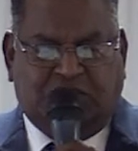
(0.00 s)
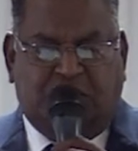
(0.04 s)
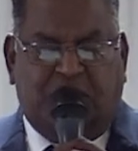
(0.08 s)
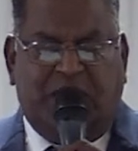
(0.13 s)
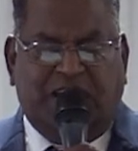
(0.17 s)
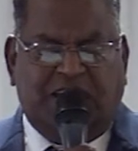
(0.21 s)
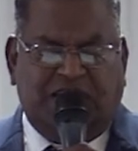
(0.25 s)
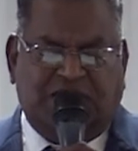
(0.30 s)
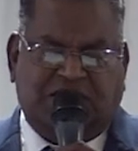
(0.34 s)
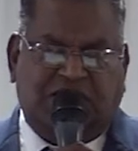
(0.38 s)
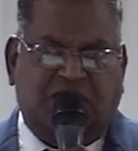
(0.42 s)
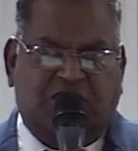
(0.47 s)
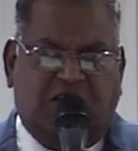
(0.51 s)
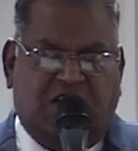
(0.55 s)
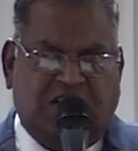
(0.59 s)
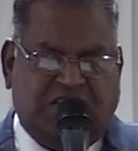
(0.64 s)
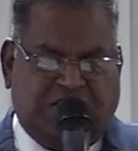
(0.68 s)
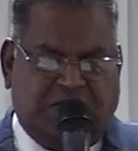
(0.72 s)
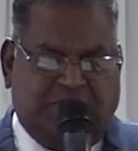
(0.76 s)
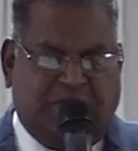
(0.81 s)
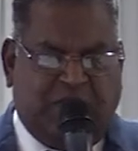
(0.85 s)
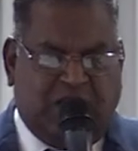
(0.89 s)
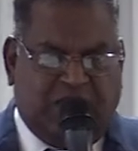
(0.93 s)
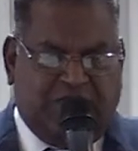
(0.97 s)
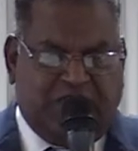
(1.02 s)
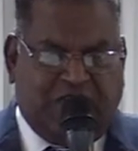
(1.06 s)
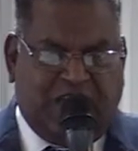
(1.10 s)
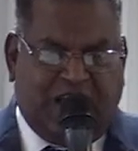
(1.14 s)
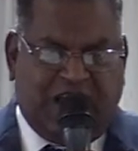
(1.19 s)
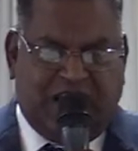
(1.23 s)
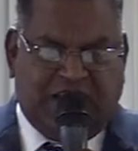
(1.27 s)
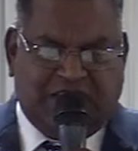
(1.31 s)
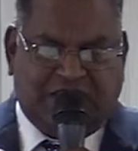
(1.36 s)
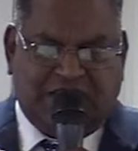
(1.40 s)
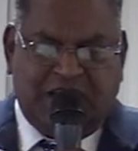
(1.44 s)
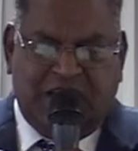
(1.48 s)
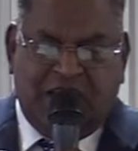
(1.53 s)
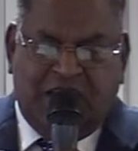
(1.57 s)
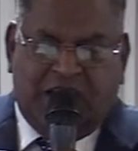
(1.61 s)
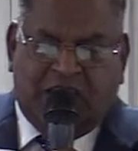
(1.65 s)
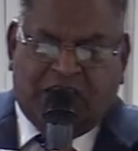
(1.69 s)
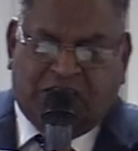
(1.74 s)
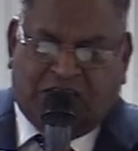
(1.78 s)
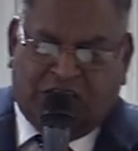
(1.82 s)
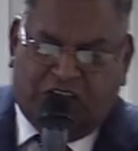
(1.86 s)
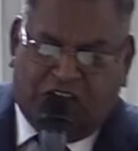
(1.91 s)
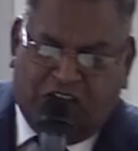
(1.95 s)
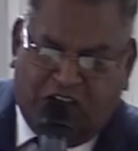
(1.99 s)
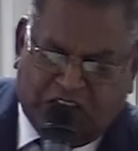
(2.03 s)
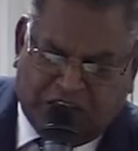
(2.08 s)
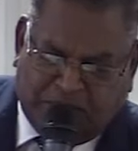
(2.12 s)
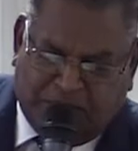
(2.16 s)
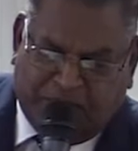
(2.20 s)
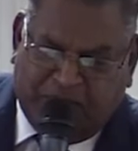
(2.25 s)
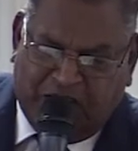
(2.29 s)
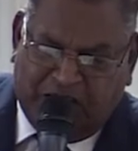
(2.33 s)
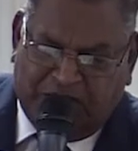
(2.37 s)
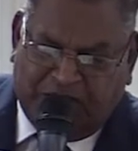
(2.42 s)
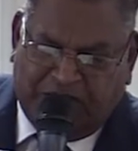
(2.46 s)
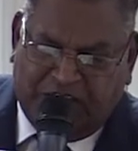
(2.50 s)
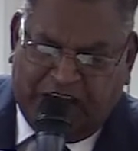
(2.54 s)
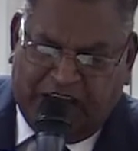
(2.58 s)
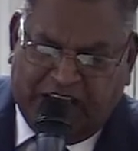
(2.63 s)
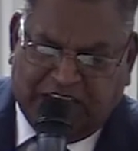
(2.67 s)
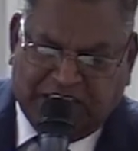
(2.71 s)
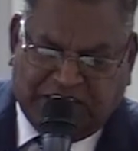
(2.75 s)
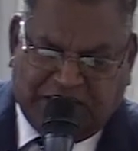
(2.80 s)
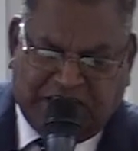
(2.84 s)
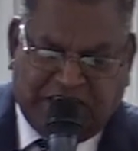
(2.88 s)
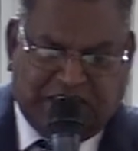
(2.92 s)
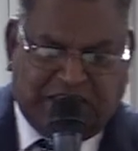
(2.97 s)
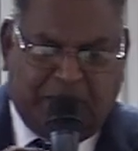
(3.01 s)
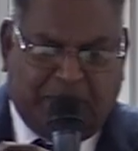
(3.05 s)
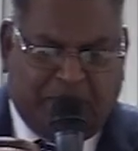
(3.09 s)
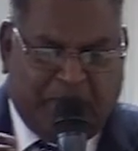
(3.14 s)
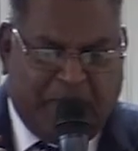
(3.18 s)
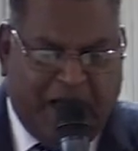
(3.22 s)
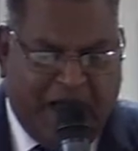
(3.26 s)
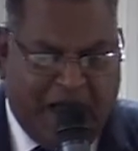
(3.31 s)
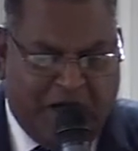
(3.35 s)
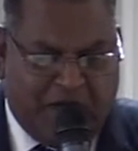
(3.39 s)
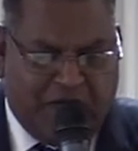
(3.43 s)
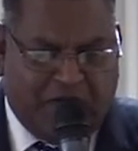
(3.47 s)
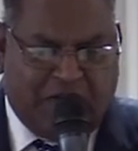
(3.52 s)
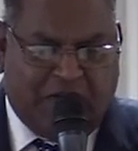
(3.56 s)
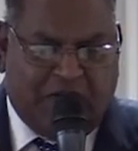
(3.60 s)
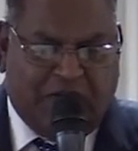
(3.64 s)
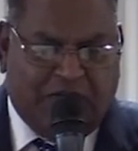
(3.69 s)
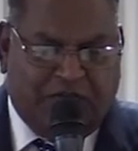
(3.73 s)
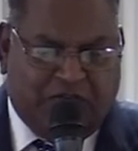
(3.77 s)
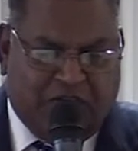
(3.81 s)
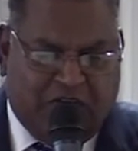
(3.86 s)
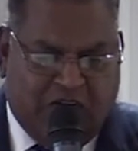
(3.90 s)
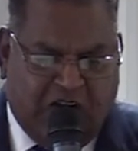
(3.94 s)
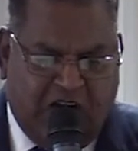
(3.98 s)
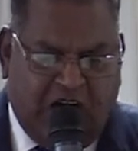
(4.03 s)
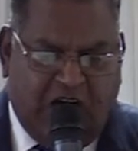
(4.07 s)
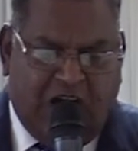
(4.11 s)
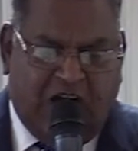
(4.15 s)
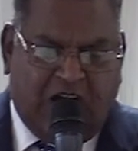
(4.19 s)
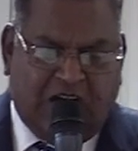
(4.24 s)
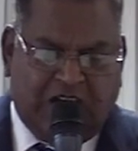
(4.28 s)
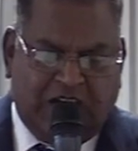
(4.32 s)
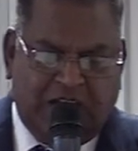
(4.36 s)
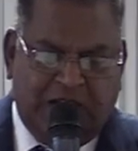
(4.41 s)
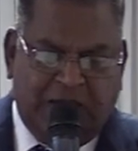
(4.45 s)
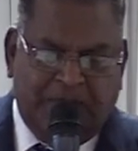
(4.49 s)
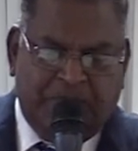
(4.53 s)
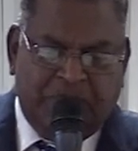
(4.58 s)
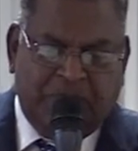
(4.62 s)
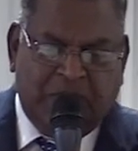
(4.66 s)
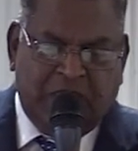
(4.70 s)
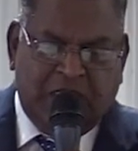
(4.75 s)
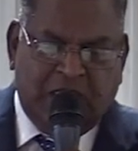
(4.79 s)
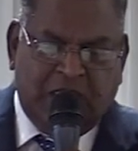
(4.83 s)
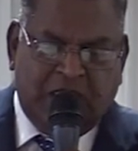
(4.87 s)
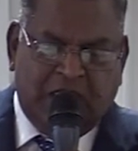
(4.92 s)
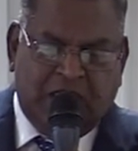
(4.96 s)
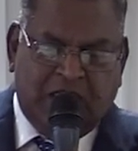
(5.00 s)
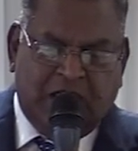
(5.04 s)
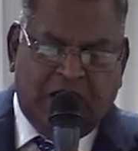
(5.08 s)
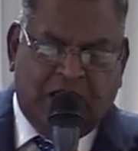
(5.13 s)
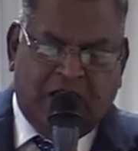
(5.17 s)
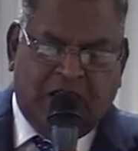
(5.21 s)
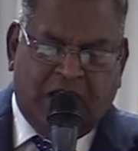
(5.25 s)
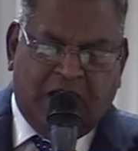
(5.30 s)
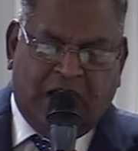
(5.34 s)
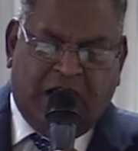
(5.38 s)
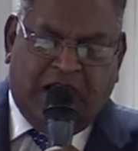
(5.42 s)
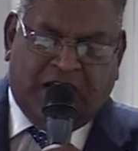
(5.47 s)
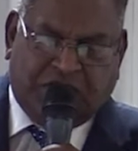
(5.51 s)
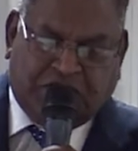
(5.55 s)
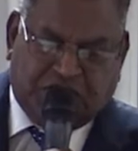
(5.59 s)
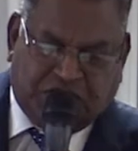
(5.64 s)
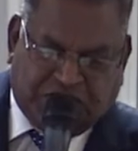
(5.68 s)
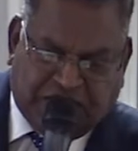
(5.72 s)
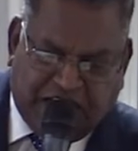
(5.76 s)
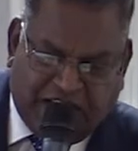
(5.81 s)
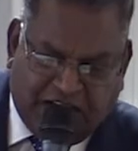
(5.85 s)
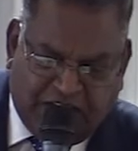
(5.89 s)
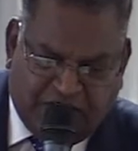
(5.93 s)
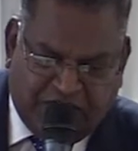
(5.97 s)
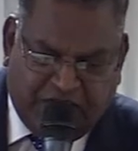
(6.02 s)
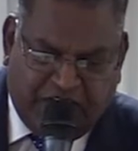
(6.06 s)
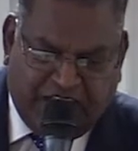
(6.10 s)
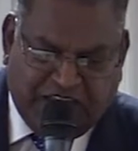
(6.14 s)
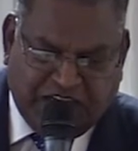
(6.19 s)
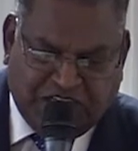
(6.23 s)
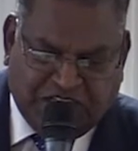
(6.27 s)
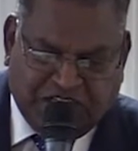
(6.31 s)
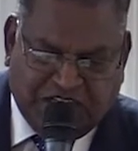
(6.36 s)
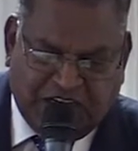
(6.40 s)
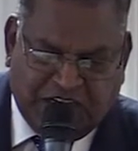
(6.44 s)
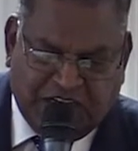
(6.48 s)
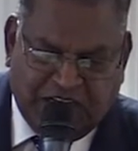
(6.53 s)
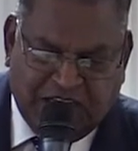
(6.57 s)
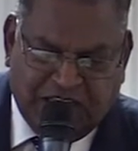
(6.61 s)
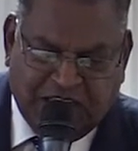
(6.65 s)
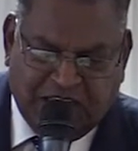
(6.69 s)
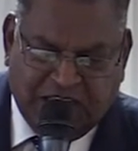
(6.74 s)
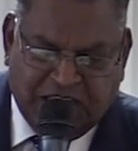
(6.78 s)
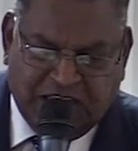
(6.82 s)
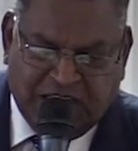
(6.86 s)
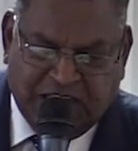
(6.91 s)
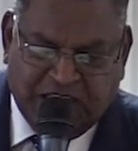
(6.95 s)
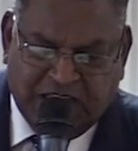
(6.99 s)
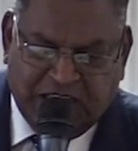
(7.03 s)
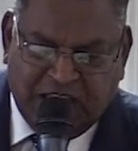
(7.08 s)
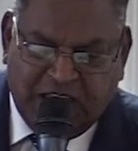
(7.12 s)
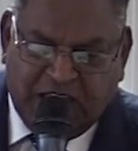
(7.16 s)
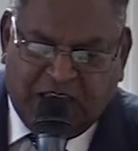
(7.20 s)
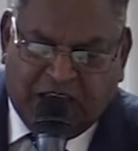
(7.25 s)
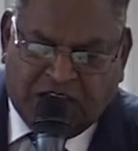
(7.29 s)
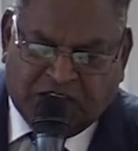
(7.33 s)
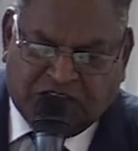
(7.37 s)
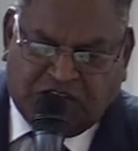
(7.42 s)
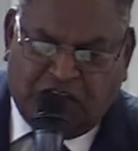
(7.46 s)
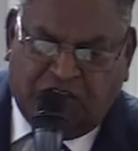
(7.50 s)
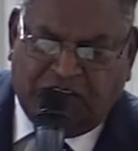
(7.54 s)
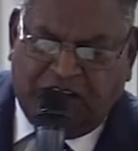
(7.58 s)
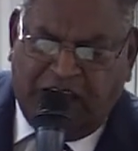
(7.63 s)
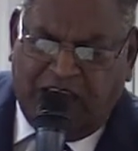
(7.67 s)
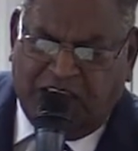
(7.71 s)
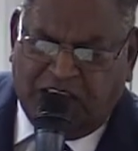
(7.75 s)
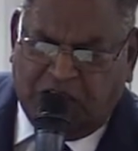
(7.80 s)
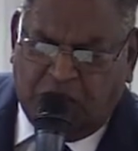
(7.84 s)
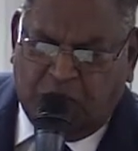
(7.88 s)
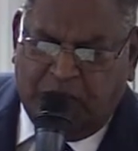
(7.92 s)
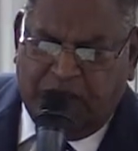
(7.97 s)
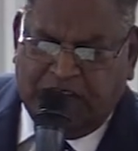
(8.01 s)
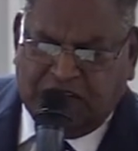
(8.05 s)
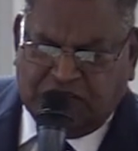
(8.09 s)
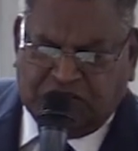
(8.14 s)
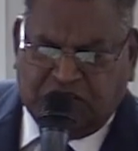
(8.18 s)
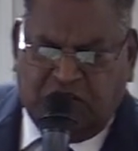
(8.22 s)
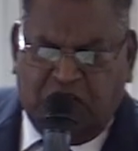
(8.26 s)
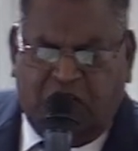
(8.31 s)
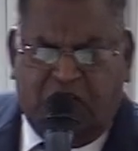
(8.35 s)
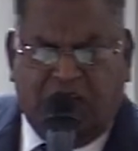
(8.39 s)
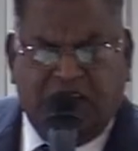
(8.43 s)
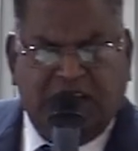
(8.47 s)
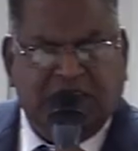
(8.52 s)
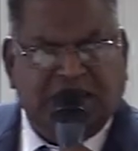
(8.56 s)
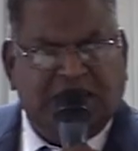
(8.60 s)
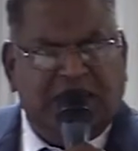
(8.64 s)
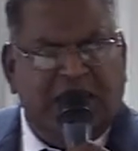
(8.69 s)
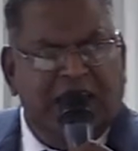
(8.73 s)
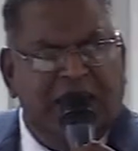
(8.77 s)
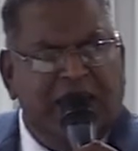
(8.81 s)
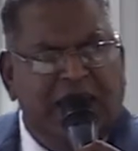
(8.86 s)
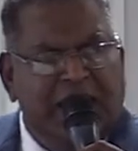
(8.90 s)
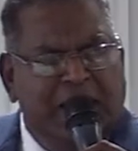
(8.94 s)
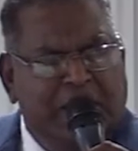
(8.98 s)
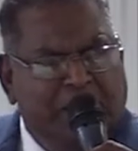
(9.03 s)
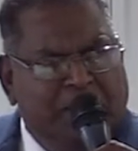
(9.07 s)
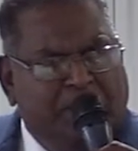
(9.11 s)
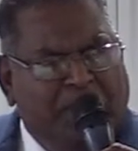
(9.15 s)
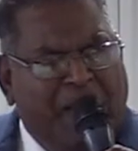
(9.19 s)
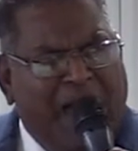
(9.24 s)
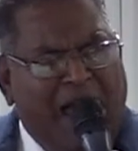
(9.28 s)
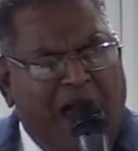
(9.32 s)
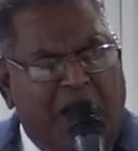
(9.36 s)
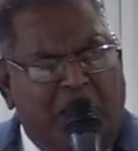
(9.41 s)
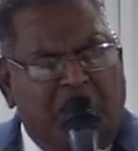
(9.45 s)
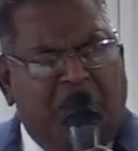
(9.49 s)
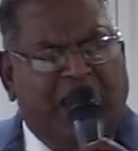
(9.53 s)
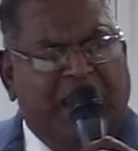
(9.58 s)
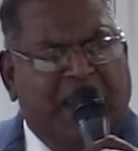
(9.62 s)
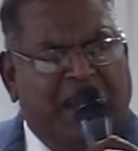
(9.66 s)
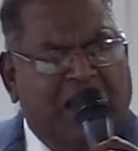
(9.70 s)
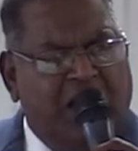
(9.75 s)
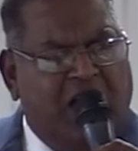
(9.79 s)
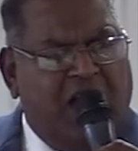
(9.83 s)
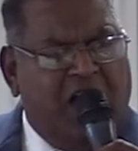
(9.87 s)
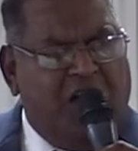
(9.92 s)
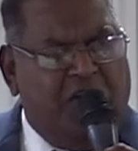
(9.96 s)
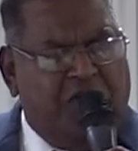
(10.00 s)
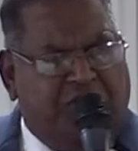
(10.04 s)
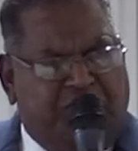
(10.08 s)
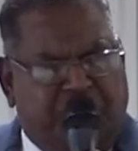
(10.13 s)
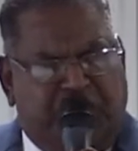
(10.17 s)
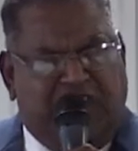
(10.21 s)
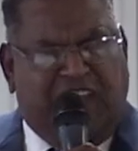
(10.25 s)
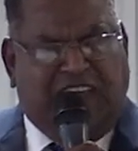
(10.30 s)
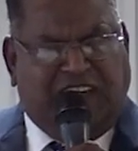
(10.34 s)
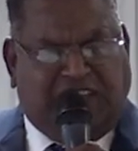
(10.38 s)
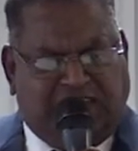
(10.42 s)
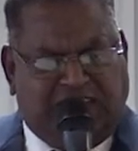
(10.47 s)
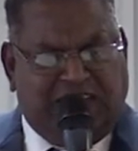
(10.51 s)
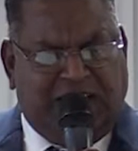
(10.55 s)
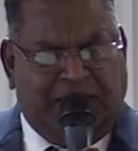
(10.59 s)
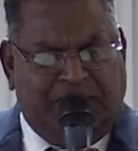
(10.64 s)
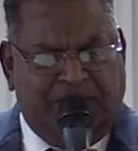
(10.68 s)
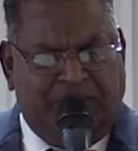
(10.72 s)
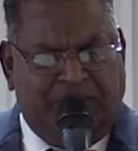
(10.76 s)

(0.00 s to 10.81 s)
What is the gospel of Christ? The gospel of Christ is the power of God unto salvation. So in other words, God is empowering our feet.